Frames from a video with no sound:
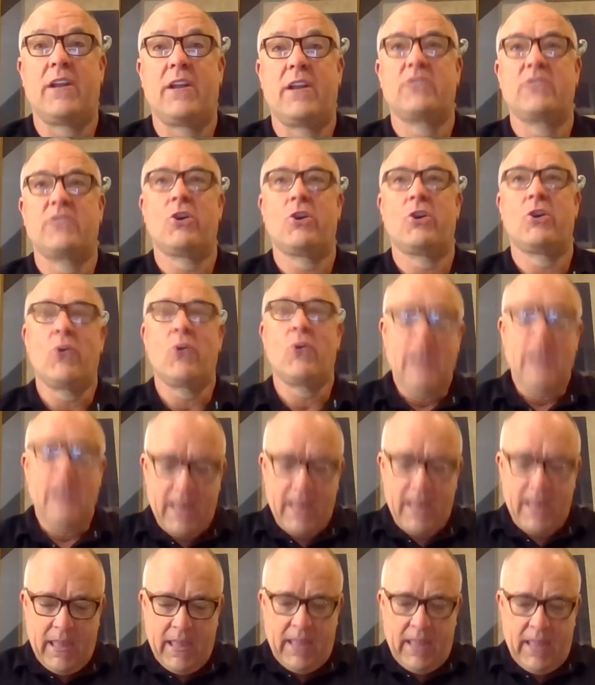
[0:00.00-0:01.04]
And so
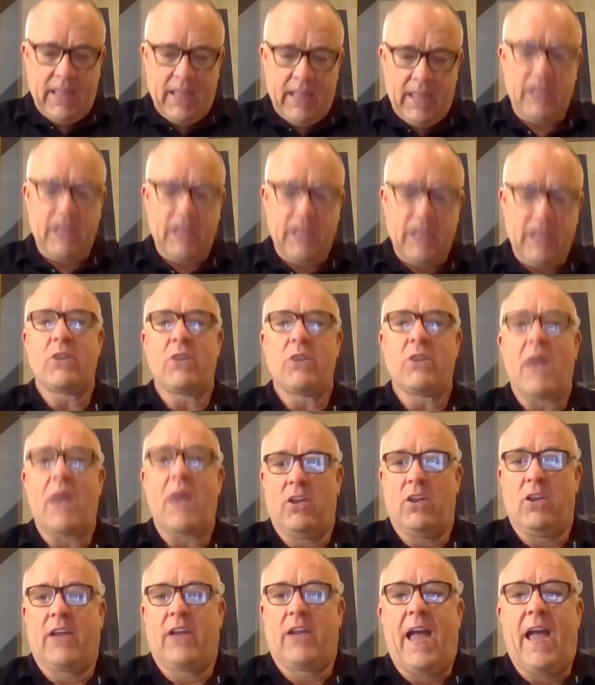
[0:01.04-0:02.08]
here's how I
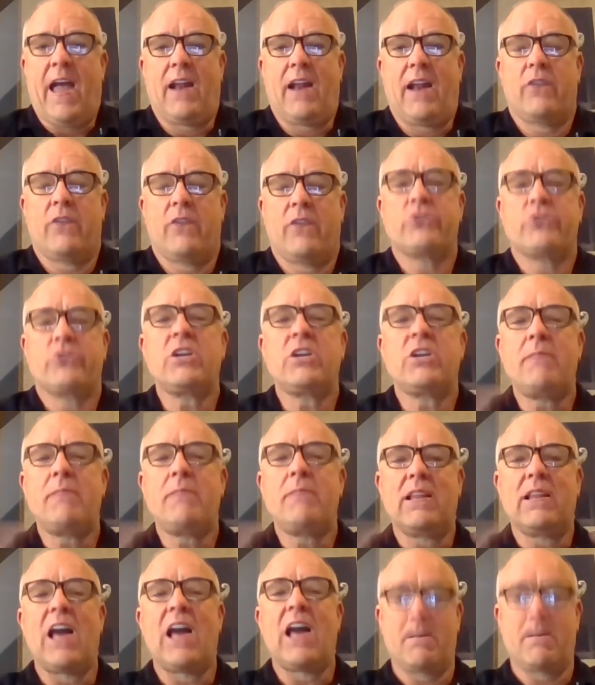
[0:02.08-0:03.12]
look at it. There's going to be a
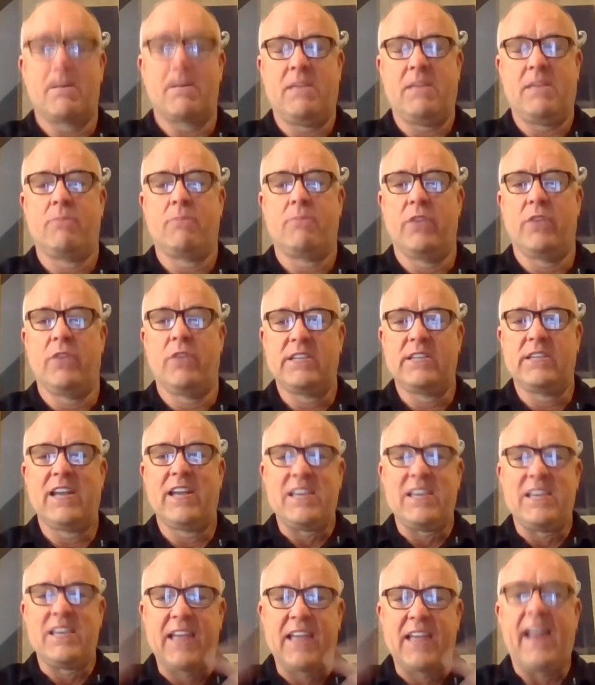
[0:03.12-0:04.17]
lot of people that tell
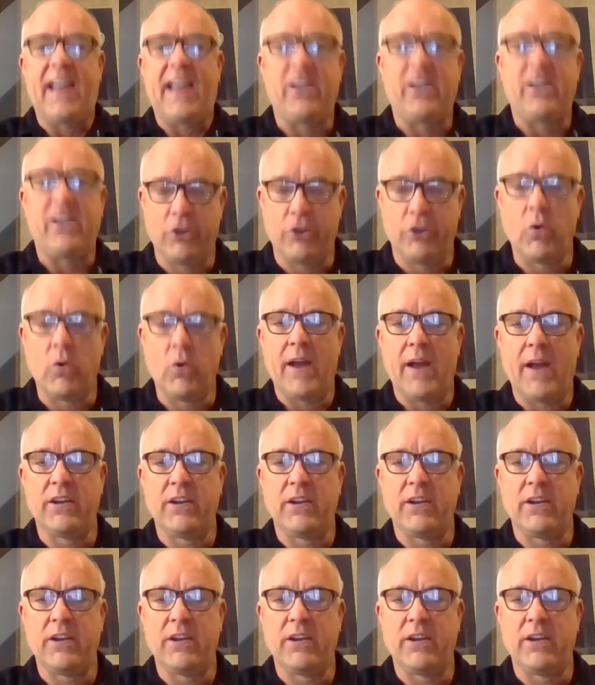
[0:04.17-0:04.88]
you can't do it.